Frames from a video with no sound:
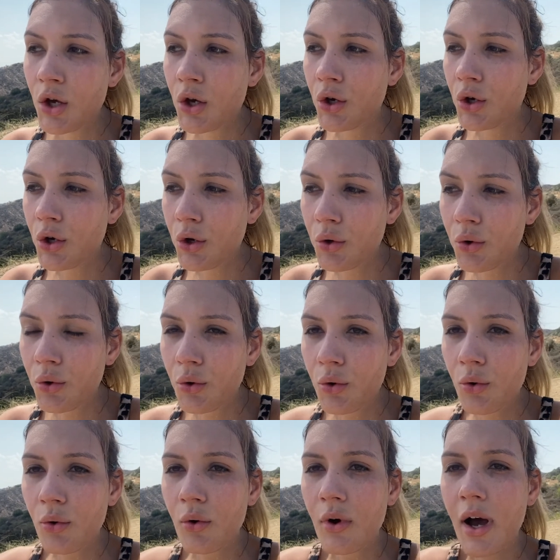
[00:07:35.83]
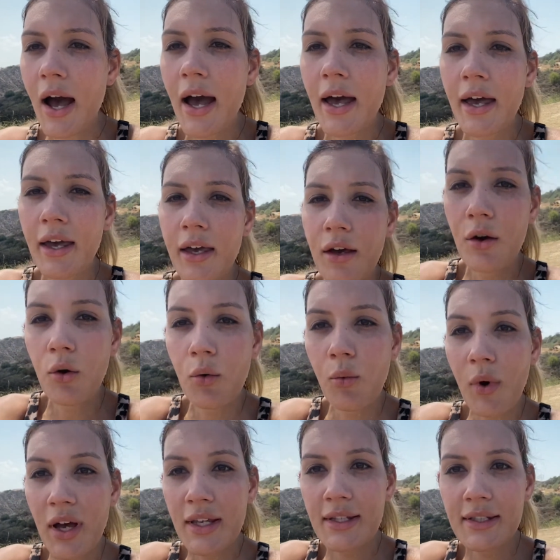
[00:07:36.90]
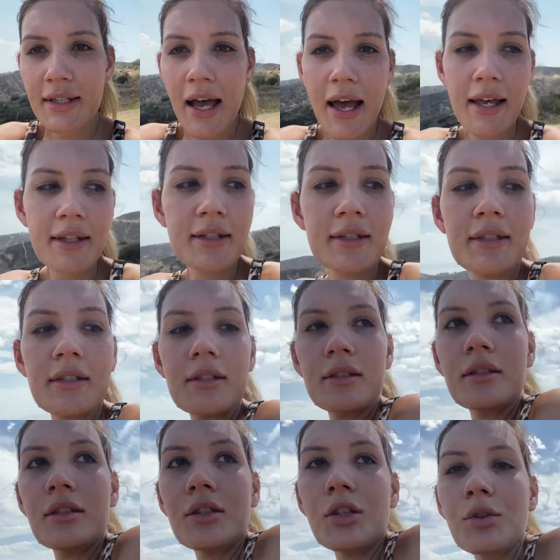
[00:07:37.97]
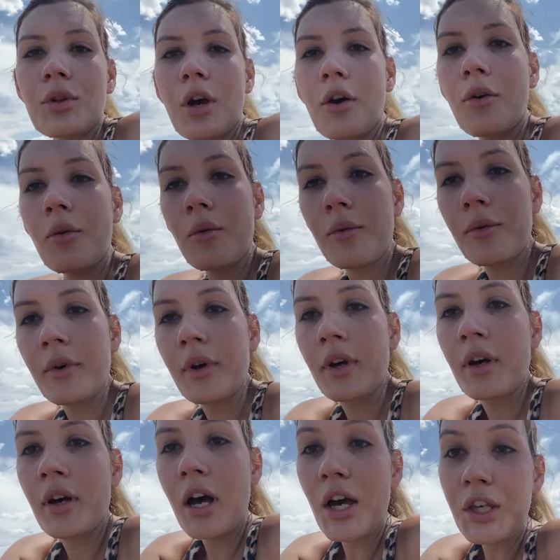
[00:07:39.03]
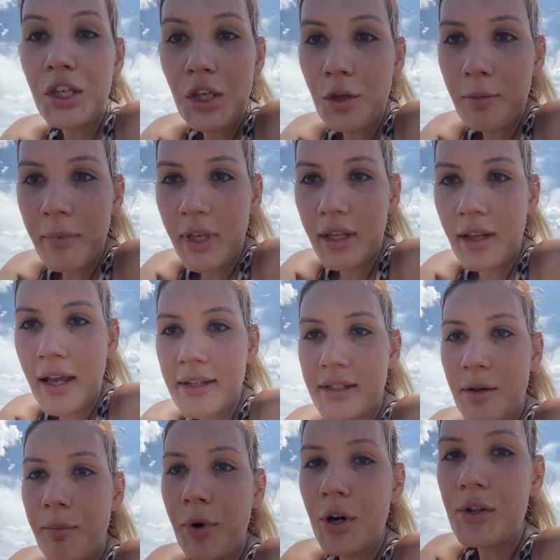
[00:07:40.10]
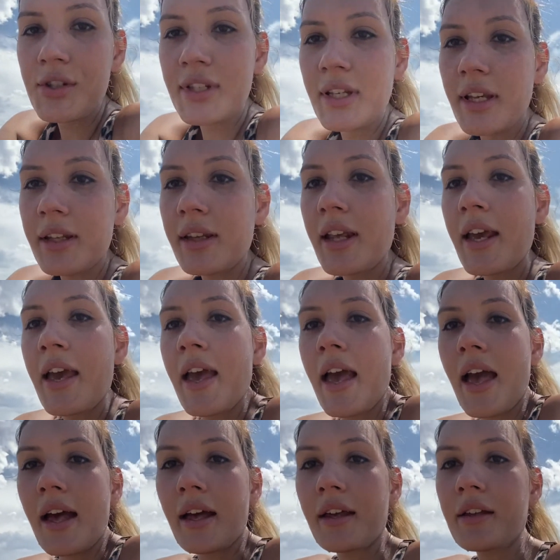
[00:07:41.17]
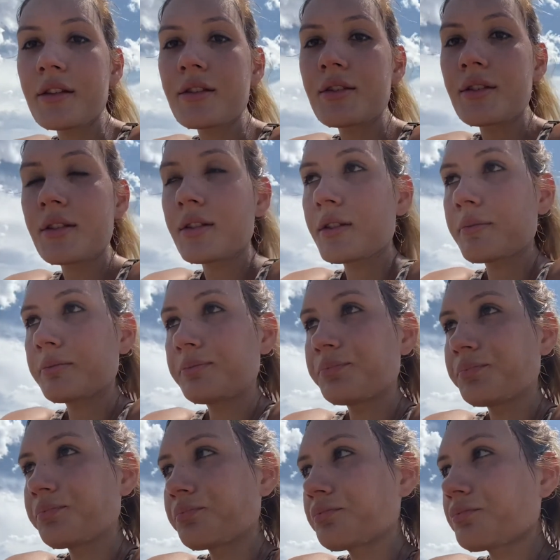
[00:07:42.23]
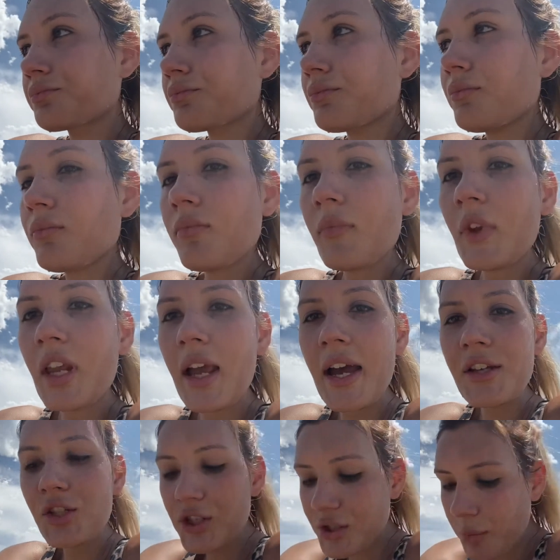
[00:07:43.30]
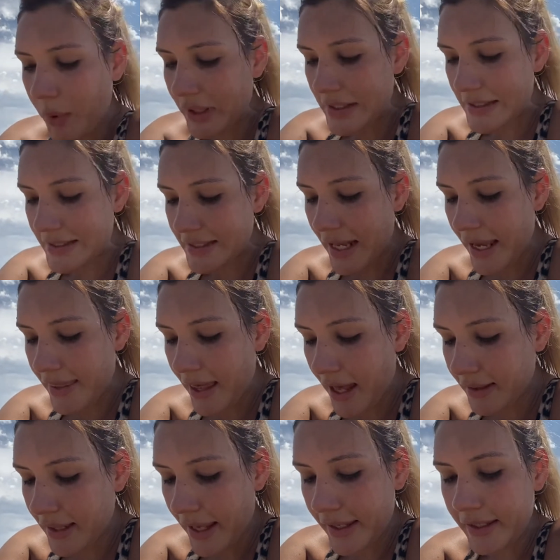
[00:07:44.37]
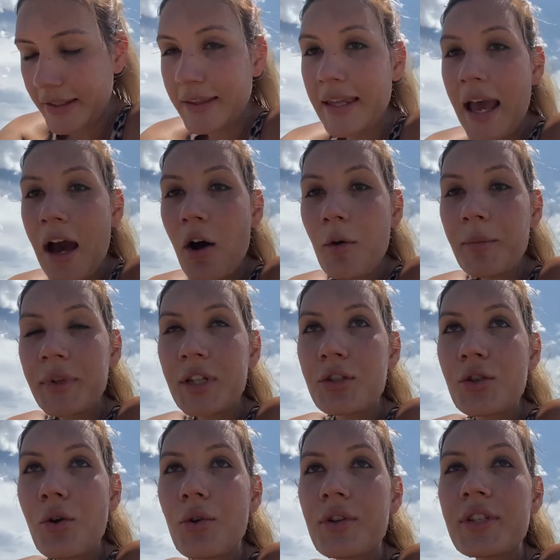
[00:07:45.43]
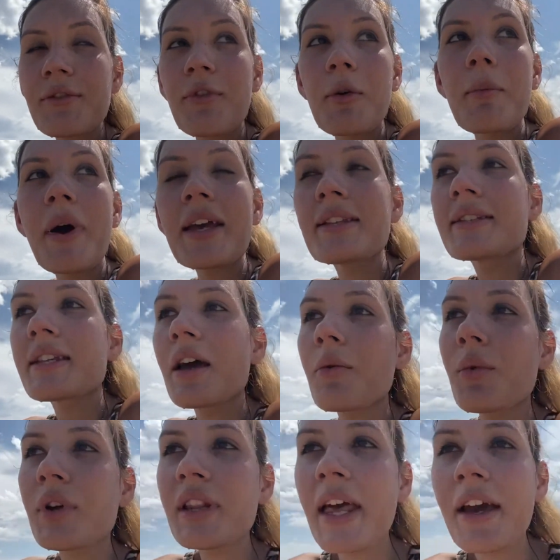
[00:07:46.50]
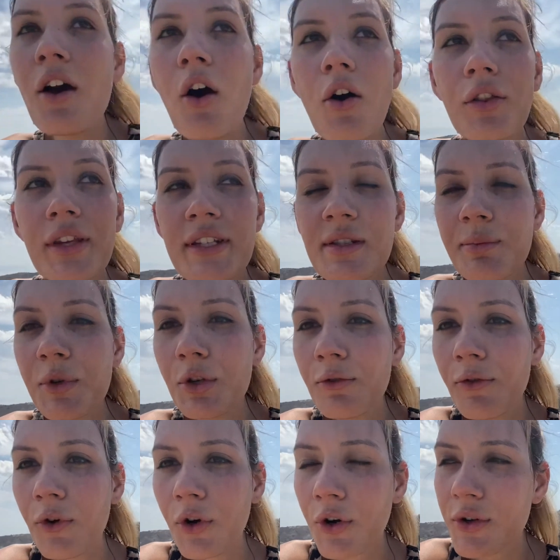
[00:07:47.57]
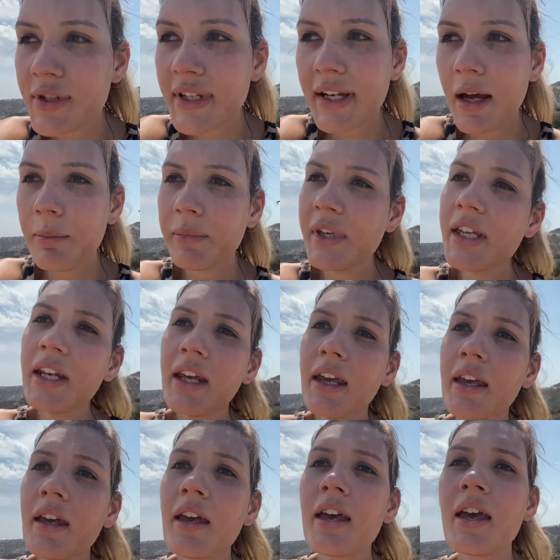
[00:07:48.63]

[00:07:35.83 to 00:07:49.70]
who I was as, you know, a human, as a person. And I just want to say that like now I'm in a totally different mindset, where like all these beautiful girls that I'm meeting,